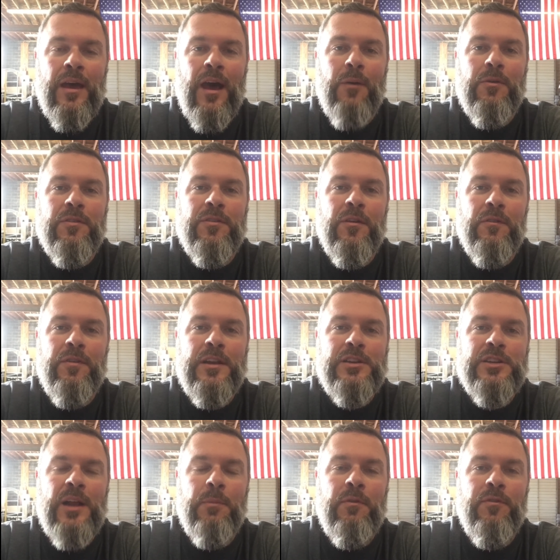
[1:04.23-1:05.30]
Uh, we're still
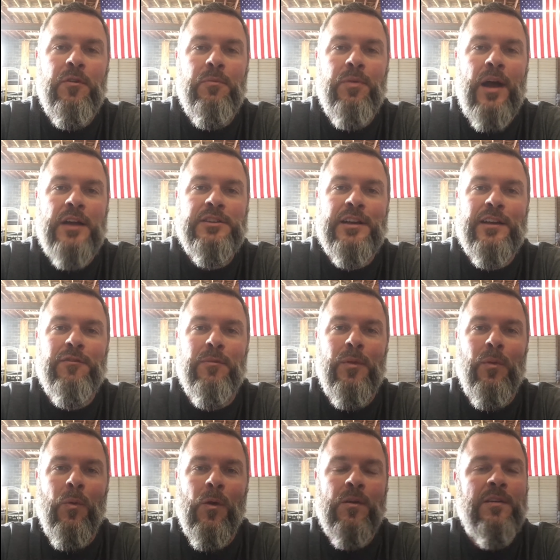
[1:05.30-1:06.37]
finishing up a few projects from
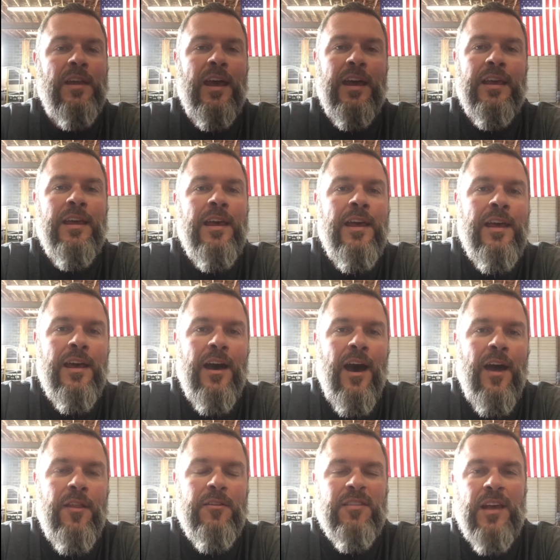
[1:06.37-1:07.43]
the workday.
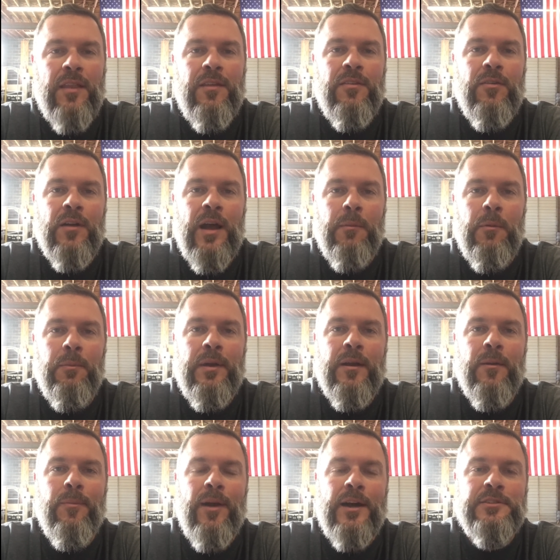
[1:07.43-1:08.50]
Uh, there's these are a couple
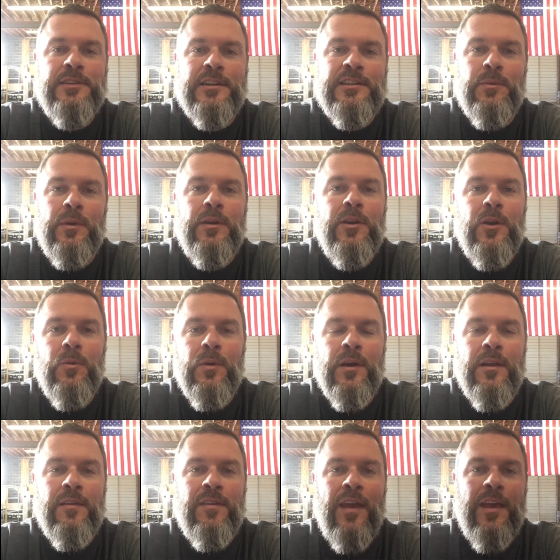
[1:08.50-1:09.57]
bigger projects that we knew were
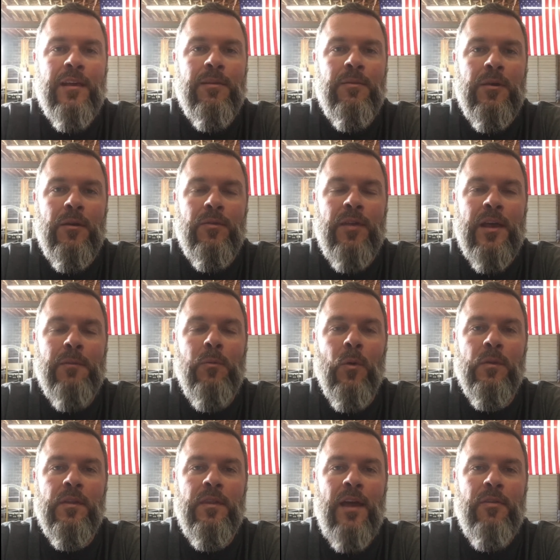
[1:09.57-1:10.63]
going to take you know take
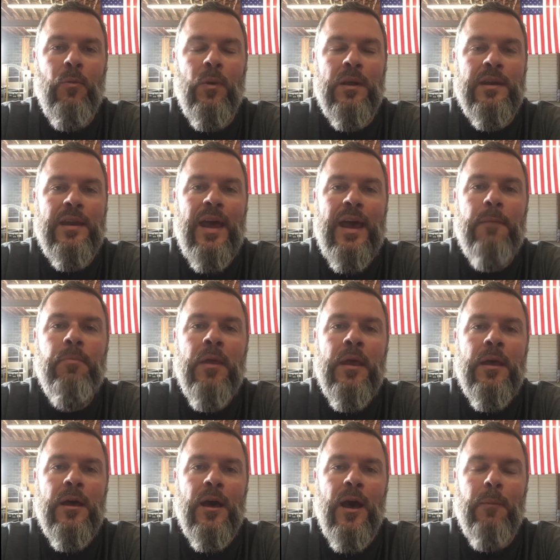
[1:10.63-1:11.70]
more than that one day,
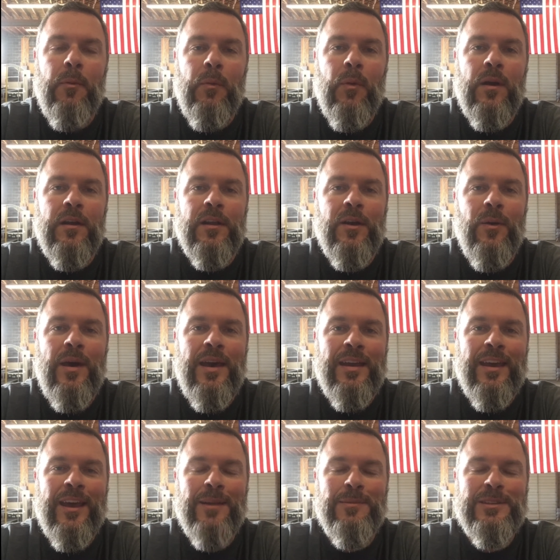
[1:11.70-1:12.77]
uh, but we wanted to go ahead
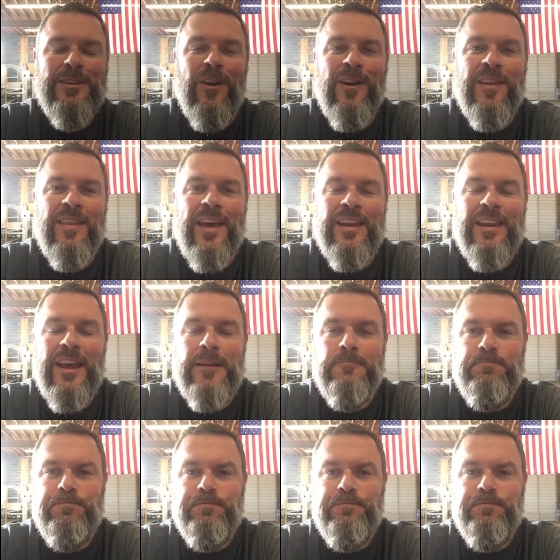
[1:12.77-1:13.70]
and get them started that day.